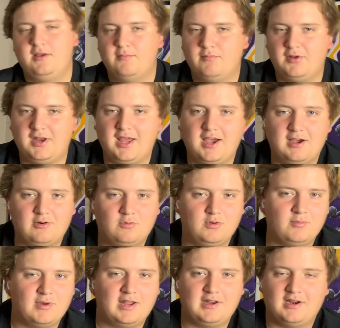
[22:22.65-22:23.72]
But now we
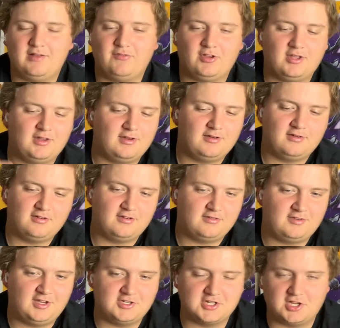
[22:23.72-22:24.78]
might not even get
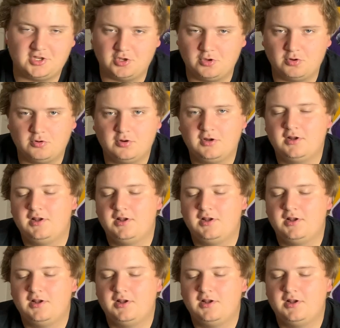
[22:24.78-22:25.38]
DJU.